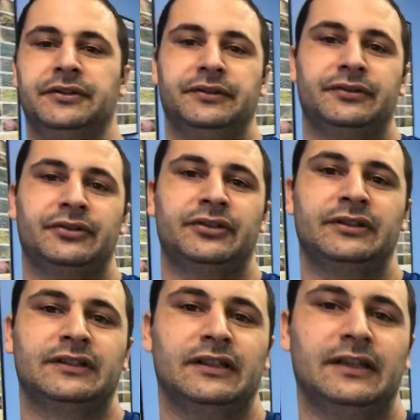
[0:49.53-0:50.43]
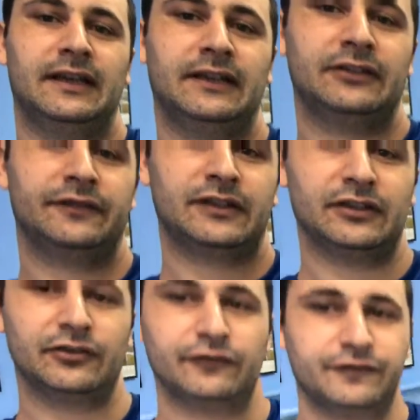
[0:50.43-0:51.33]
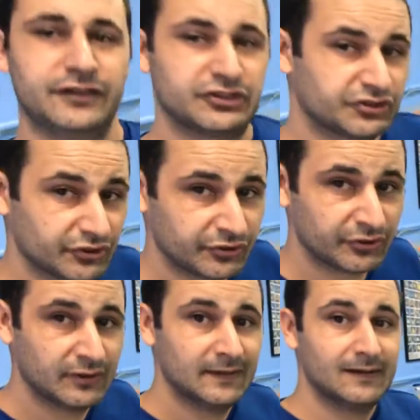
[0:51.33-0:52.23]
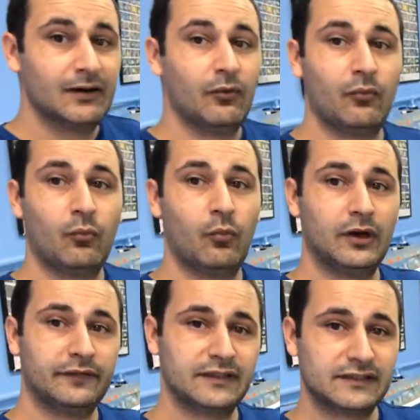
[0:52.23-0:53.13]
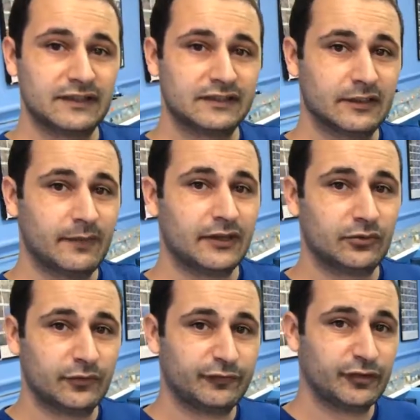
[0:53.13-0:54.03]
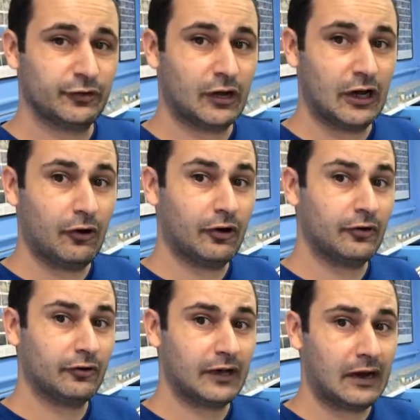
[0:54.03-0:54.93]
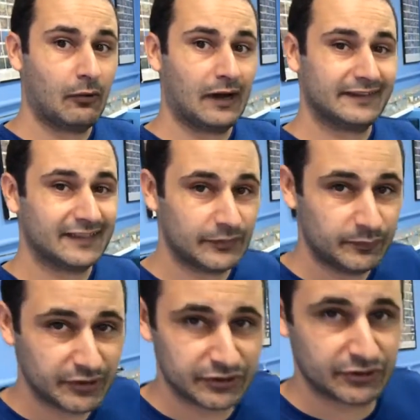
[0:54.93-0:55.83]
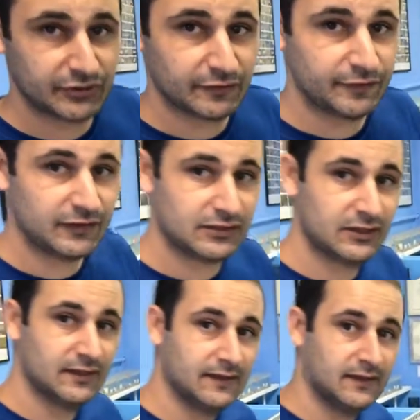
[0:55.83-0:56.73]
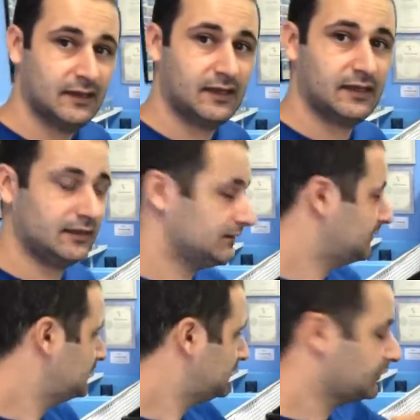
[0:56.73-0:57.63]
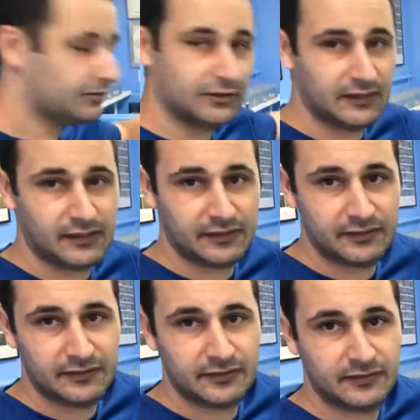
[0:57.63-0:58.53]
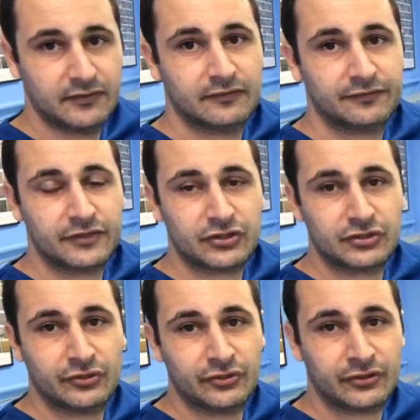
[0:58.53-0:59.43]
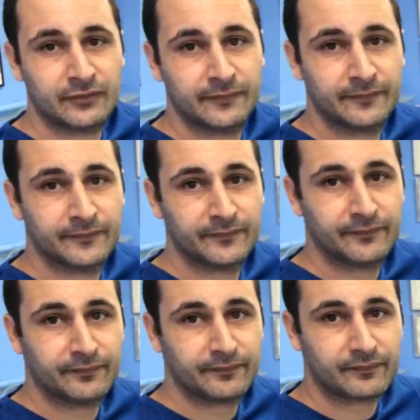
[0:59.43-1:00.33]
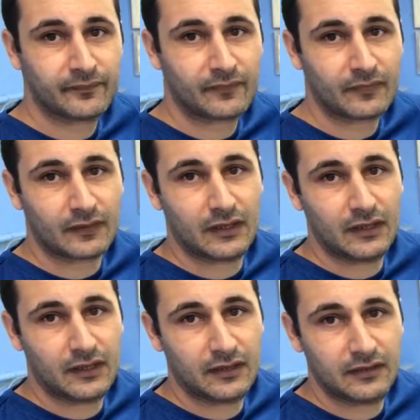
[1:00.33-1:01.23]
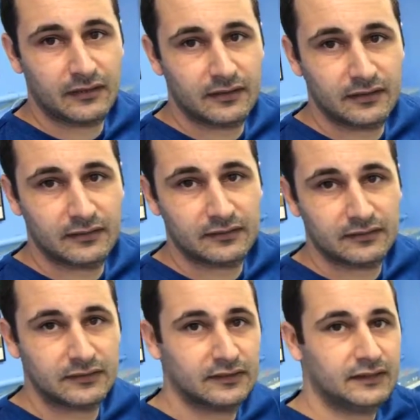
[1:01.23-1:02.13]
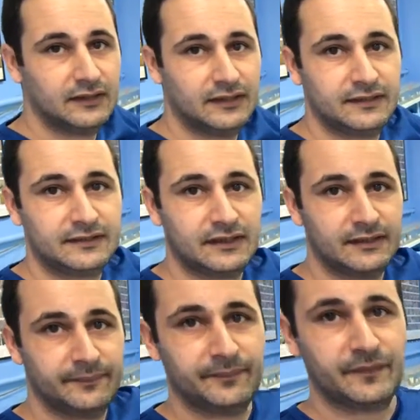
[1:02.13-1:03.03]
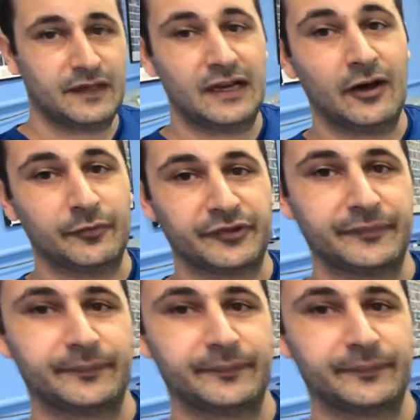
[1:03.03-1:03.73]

turn on the light of the little fish studio one of these days I might do a video how, on how I take pictures to the fish and this little uh, fish studio uh, it's uh, it helps.